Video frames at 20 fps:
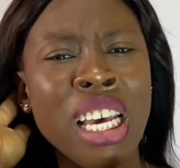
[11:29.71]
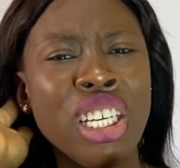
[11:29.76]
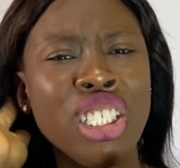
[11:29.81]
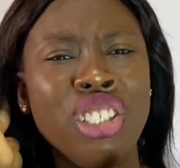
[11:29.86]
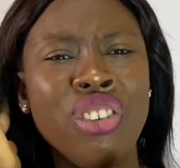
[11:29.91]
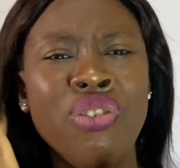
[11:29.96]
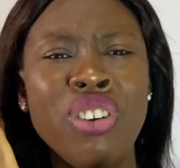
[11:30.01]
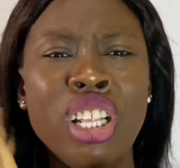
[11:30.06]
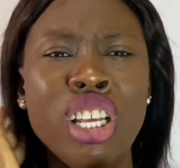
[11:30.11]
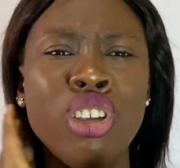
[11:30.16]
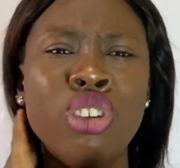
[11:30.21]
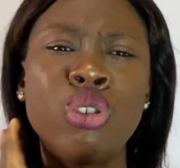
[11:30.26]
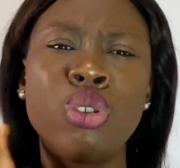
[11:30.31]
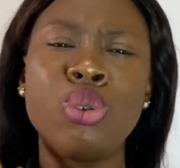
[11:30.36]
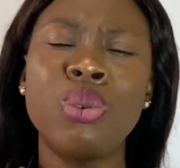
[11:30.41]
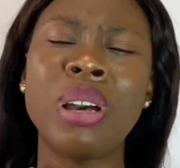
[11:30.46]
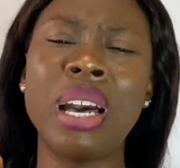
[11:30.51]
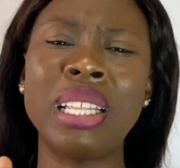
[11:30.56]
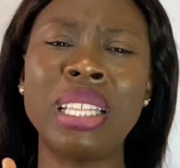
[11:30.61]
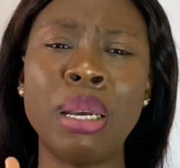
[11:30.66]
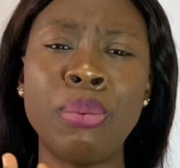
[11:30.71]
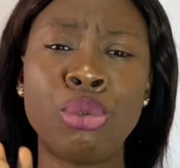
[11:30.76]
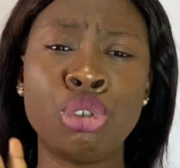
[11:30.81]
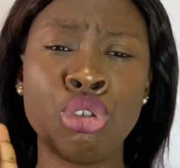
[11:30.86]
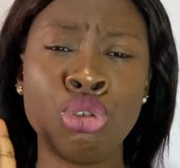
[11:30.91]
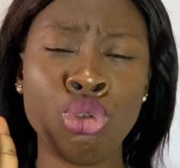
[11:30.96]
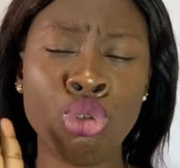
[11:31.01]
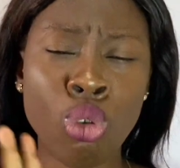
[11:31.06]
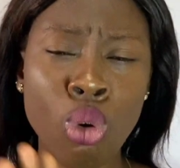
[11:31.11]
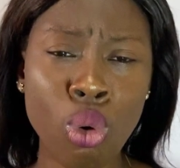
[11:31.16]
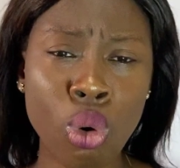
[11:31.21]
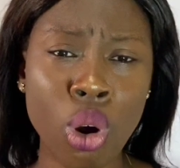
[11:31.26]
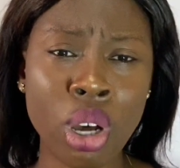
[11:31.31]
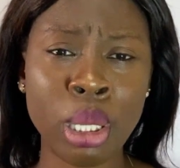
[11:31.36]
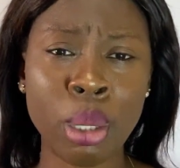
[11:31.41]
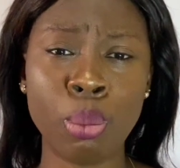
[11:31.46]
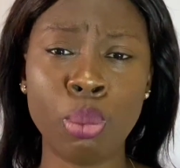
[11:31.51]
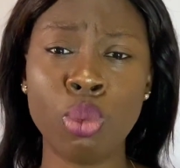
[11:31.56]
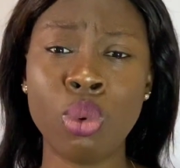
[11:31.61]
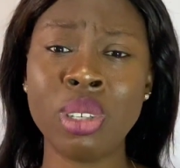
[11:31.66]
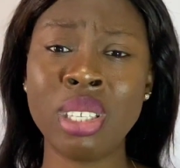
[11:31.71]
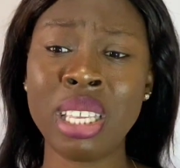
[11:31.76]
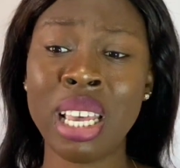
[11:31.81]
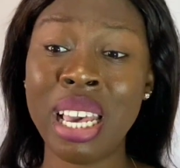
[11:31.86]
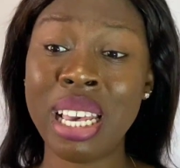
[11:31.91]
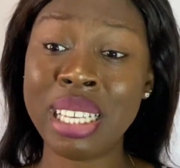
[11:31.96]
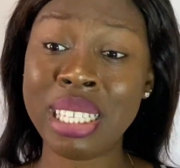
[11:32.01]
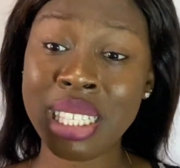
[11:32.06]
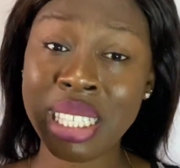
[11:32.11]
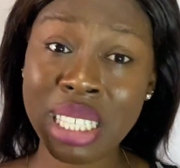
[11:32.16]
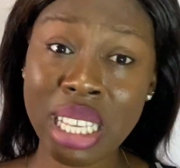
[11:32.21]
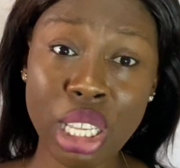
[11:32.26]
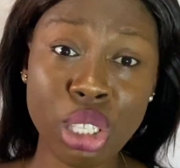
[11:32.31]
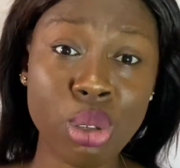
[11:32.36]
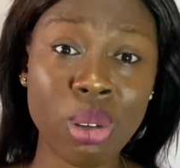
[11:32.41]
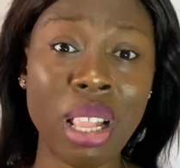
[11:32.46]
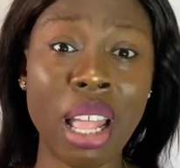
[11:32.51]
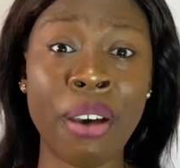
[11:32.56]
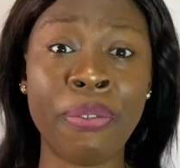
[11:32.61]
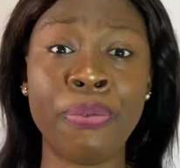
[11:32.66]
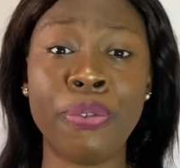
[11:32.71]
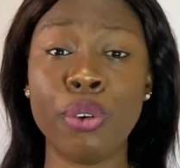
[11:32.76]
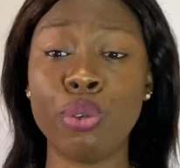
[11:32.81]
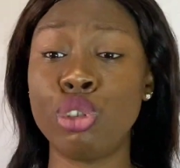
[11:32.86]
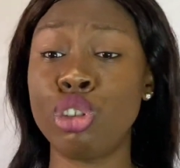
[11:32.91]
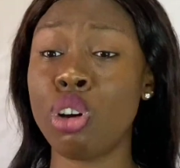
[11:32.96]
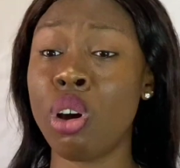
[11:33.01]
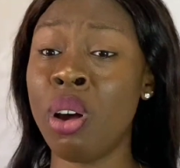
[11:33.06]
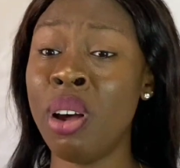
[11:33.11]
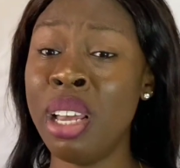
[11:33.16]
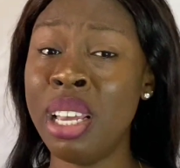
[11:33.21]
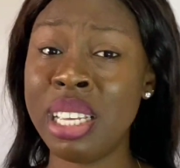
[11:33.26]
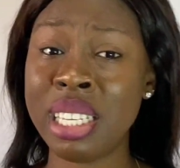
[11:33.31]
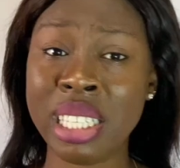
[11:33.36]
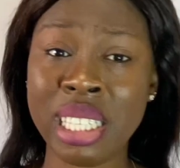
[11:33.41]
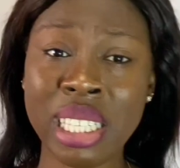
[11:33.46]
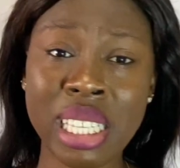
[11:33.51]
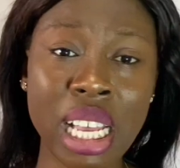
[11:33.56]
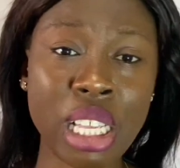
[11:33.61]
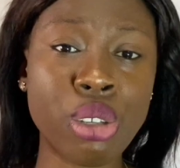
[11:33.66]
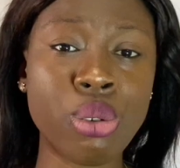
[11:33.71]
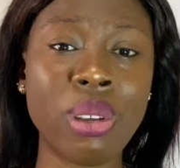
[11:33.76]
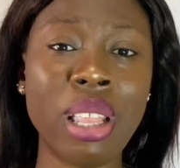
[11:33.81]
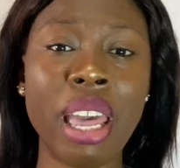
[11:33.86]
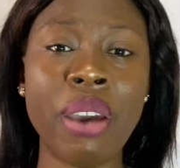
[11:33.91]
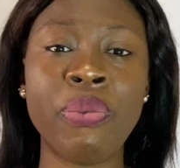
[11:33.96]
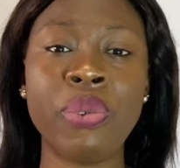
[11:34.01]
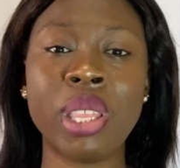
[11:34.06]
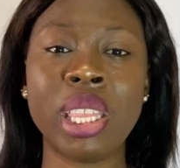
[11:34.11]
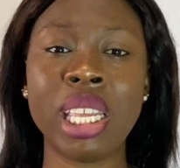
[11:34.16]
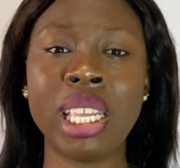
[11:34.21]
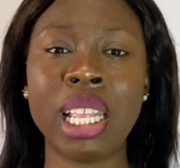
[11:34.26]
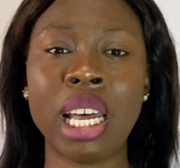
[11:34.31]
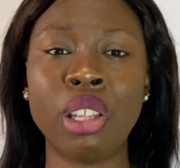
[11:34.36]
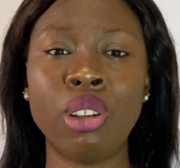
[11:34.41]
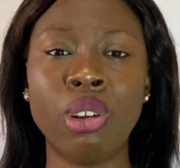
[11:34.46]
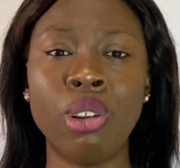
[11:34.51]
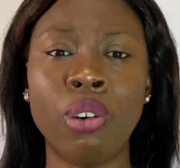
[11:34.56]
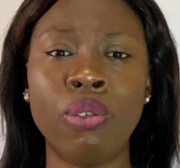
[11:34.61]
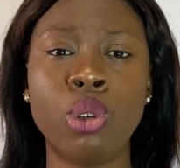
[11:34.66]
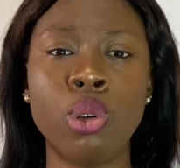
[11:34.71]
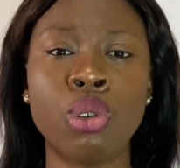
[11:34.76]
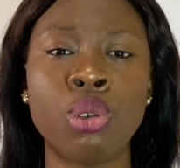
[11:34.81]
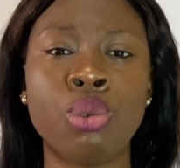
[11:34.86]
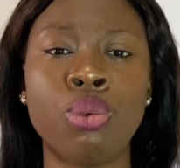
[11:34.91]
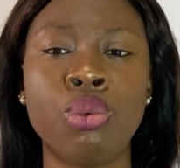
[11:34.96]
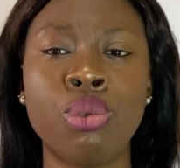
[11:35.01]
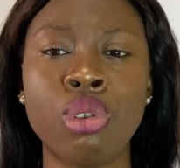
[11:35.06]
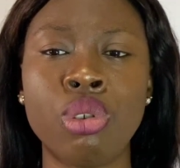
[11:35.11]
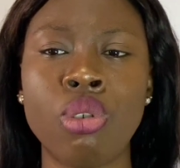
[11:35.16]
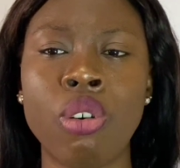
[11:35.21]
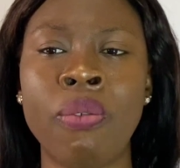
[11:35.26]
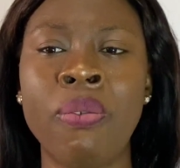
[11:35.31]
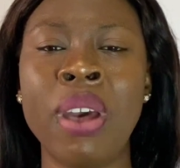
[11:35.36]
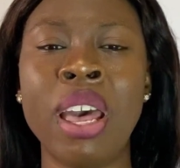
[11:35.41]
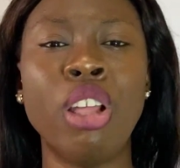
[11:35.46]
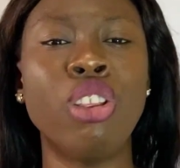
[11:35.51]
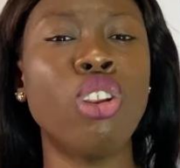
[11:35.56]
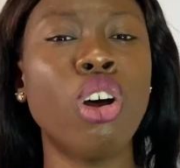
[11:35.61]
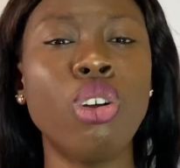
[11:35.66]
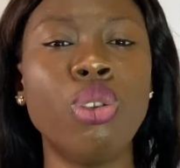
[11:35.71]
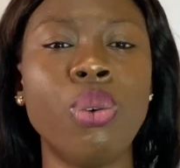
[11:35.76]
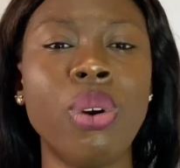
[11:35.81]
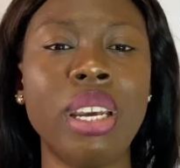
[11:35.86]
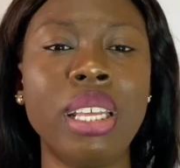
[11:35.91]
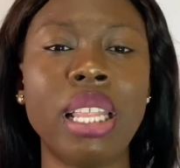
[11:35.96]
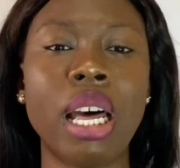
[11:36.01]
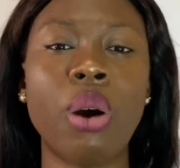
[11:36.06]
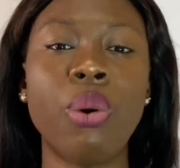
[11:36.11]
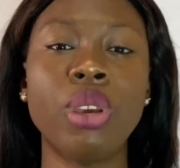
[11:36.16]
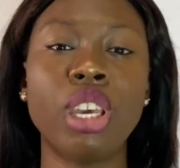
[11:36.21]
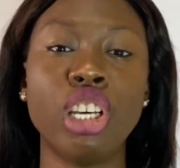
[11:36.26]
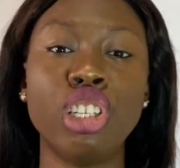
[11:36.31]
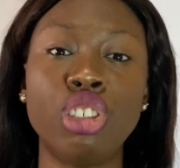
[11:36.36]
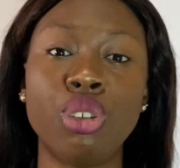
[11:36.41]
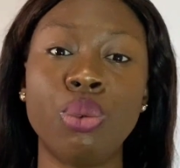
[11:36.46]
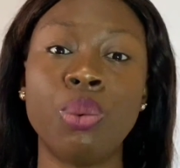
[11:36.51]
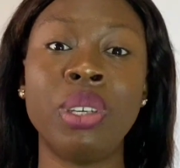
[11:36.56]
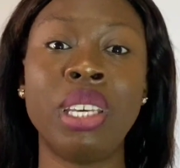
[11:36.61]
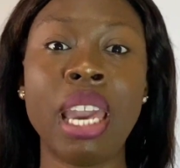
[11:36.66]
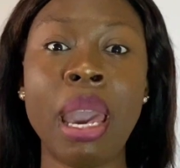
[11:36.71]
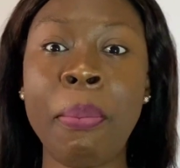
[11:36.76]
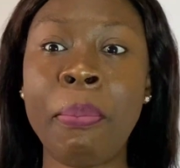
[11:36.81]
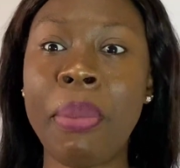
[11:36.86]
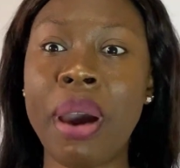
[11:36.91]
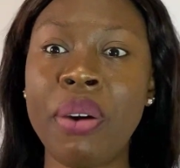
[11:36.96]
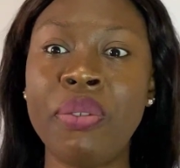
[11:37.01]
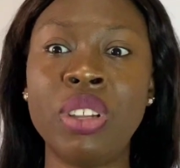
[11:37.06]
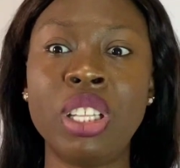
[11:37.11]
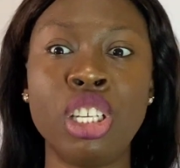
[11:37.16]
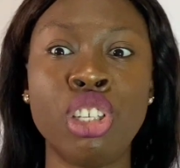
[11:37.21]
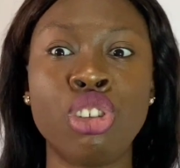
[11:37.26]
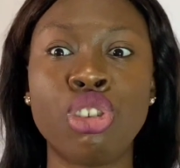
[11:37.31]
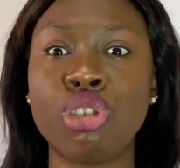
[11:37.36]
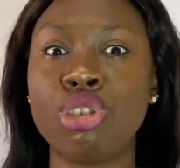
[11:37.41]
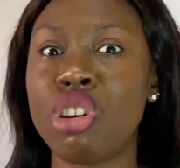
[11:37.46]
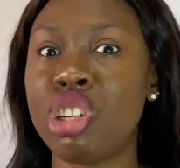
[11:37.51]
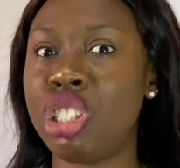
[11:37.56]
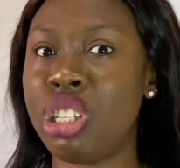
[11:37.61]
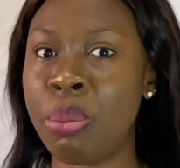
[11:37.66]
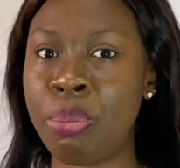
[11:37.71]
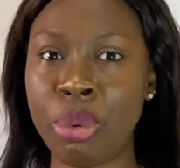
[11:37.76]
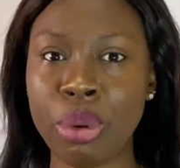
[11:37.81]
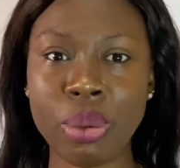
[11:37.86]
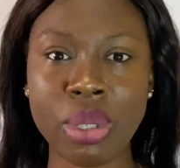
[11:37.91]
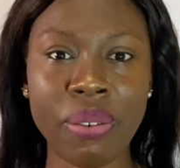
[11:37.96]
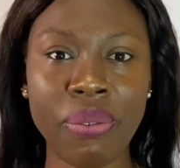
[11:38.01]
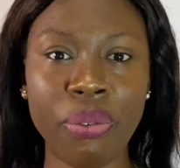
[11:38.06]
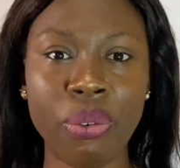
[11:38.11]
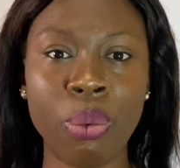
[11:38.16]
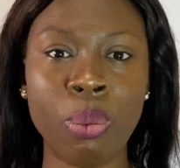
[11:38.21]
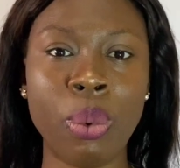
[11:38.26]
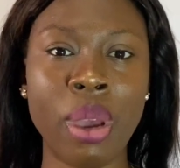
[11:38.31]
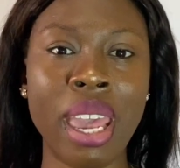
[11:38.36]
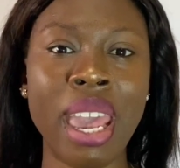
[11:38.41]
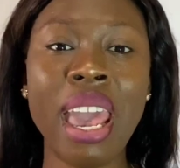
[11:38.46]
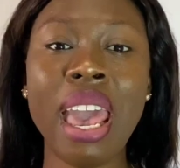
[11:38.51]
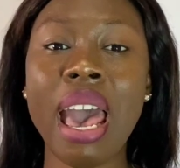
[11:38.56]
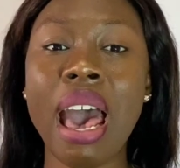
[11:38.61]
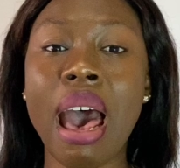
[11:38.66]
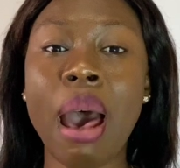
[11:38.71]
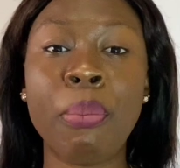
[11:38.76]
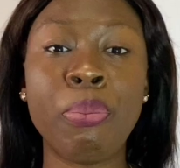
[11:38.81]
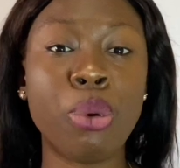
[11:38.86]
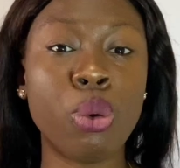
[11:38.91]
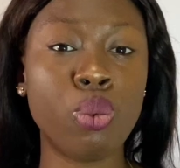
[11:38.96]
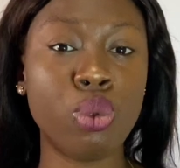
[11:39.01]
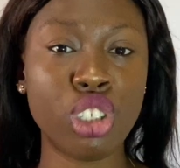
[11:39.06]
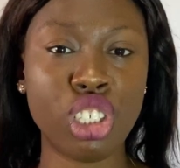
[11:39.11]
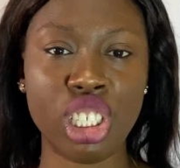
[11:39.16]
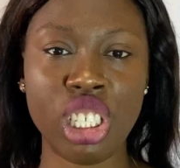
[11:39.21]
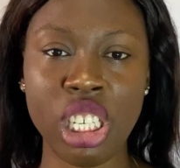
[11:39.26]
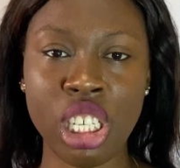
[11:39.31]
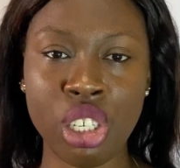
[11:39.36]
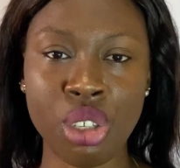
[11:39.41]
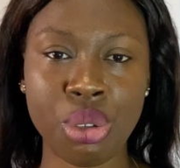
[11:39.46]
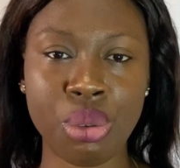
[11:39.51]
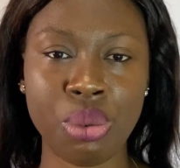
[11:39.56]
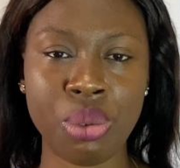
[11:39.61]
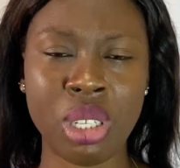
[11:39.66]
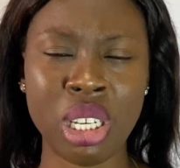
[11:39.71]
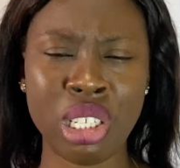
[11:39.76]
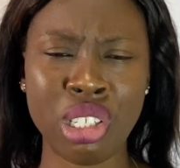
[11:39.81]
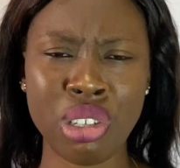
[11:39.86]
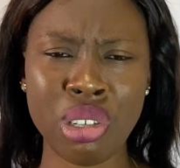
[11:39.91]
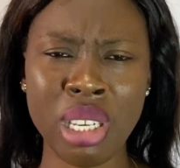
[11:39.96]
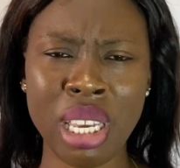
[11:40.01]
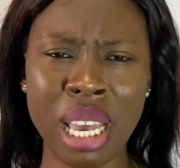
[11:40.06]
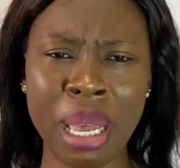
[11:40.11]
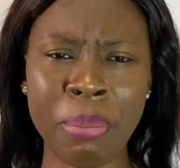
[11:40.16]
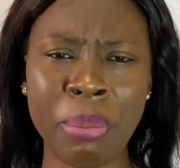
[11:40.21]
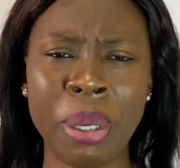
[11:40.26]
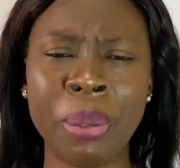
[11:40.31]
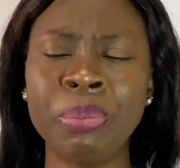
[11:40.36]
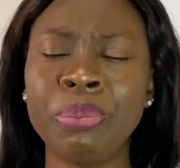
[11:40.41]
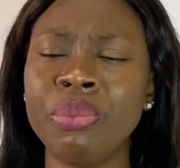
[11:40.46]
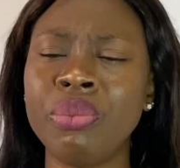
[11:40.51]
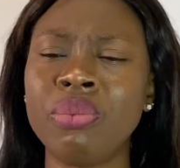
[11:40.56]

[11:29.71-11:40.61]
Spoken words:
She really took her time to know God the most, settle her future, settle everything and all of those good stuff, not knowing that, okay, she will get married in such a beautiful way and be who she is today. Do you get me?